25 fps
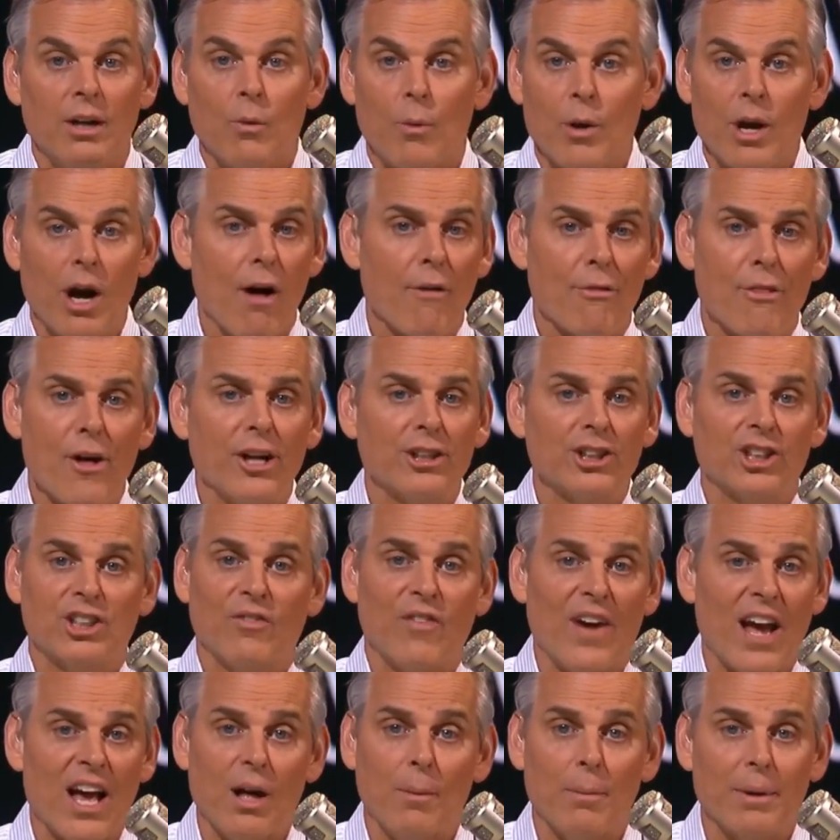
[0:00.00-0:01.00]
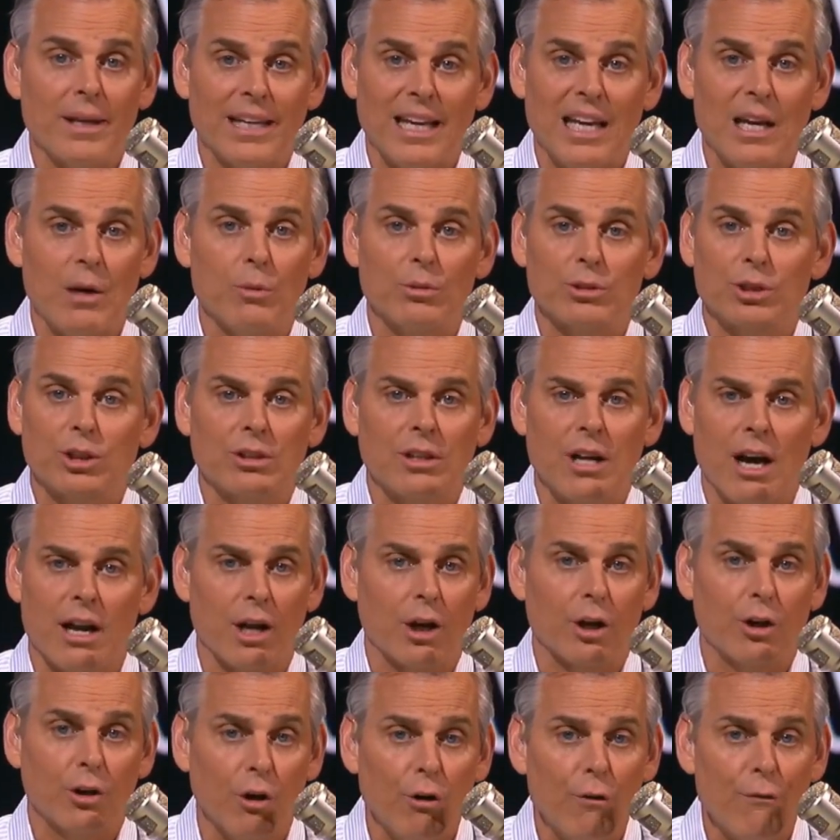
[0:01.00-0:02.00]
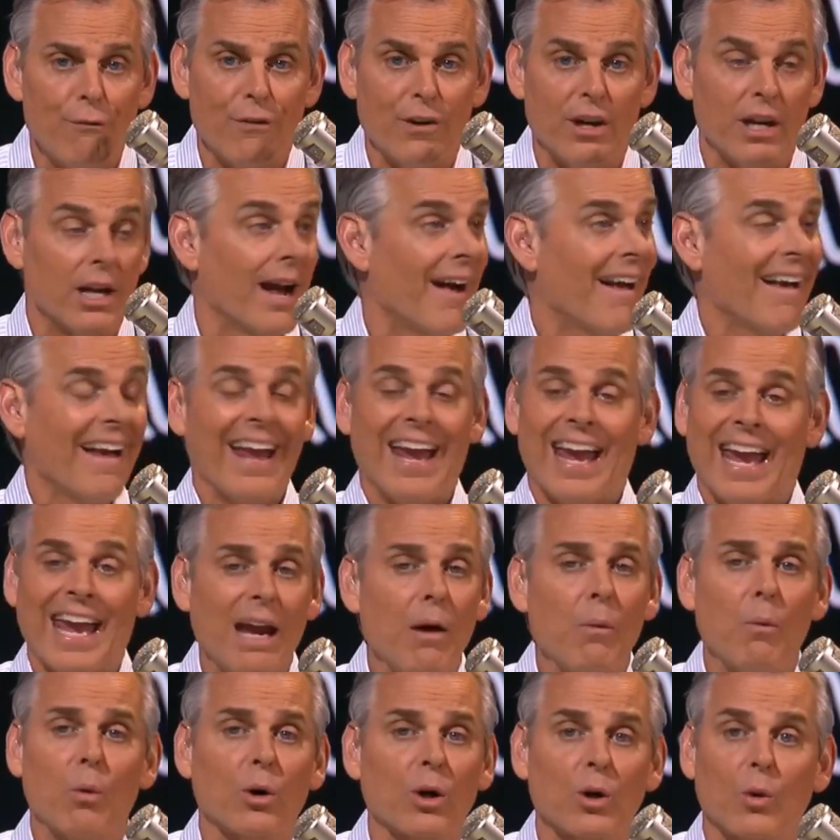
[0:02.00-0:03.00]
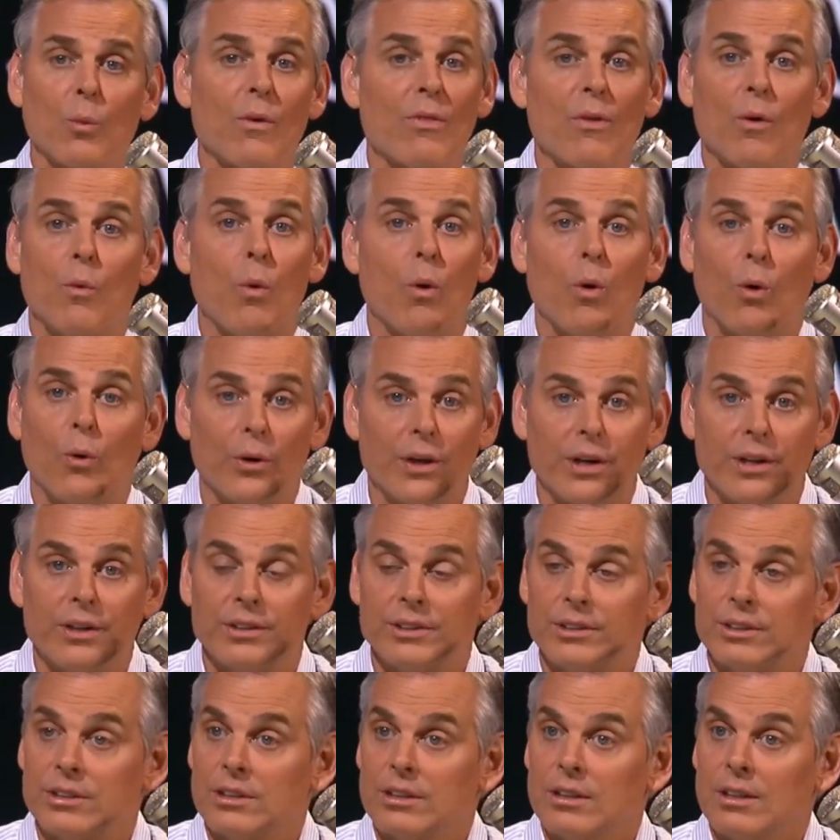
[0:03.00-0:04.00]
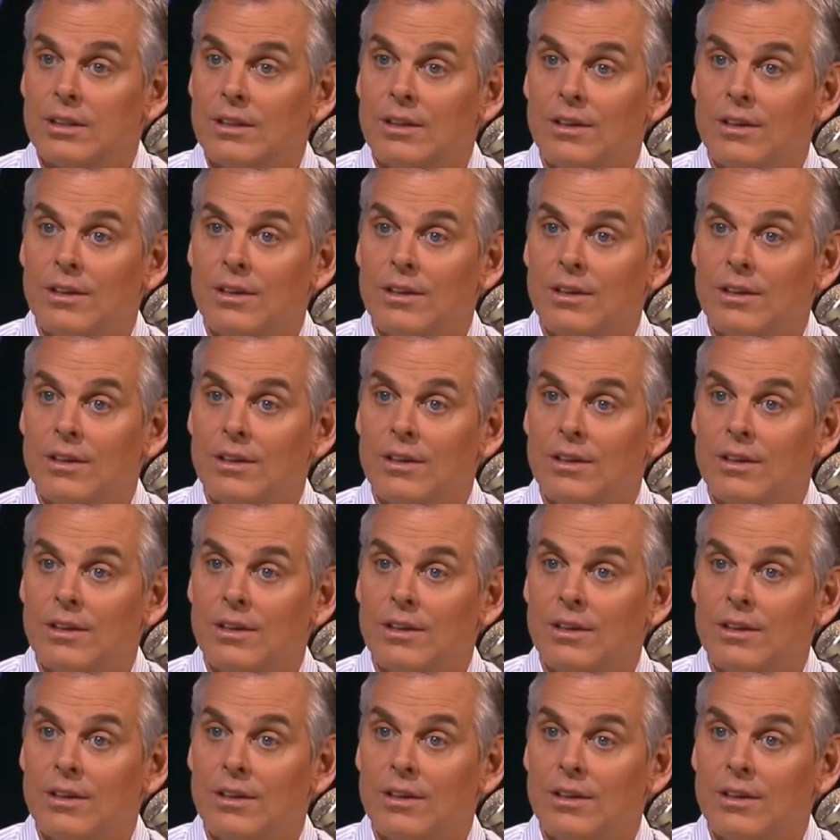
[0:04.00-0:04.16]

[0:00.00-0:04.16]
We all thought JaVale McGee was kind of goofy. He worked with the Warriors.